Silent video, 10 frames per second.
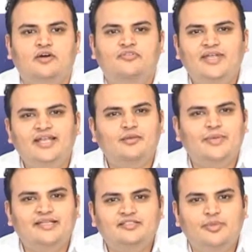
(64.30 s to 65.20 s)
Our fee
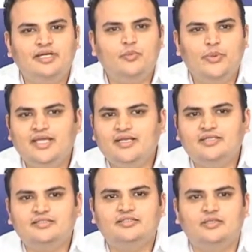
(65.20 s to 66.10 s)
income exhibited
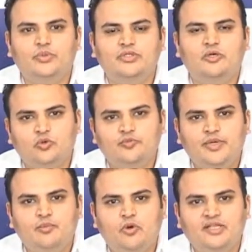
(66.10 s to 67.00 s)
weakness uh, with growth
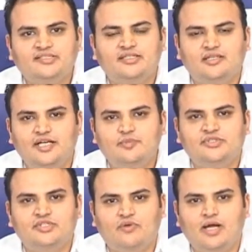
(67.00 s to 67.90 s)
being modest at
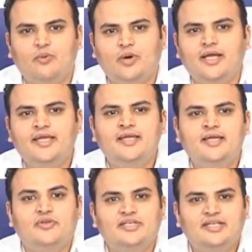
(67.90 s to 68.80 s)
13% YOY.
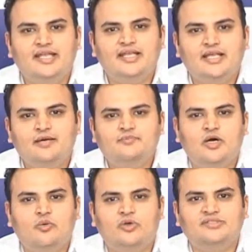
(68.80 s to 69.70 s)
Treasury income
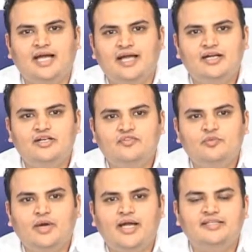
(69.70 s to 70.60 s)
was higher,
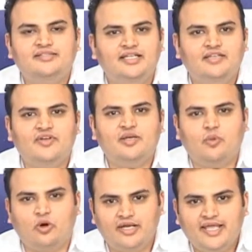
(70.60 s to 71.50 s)
driven by
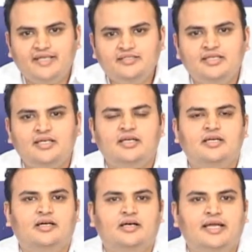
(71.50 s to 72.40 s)
significant bond gains,
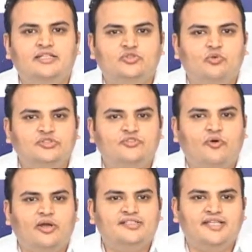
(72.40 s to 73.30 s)
uh, and so was the
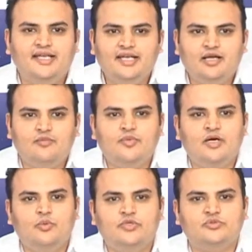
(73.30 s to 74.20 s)
forex income,
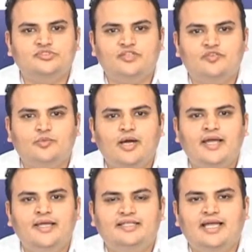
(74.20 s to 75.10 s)
which was driven
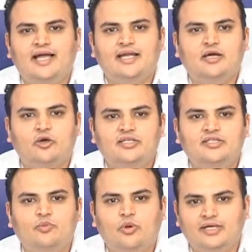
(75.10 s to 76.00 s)
by the higher
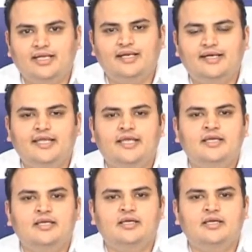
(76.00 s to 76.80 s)
currency volatility.